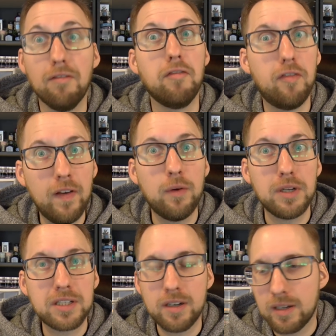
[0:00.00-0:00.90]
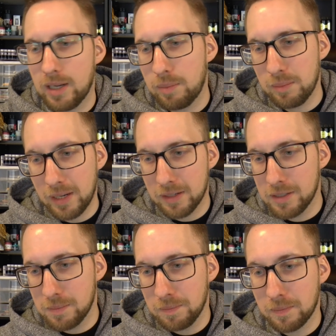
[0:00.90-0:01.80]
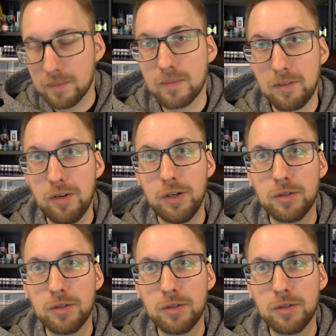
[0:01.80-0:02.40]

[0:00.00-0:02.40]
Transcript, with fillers: Very tight capping mechanism, very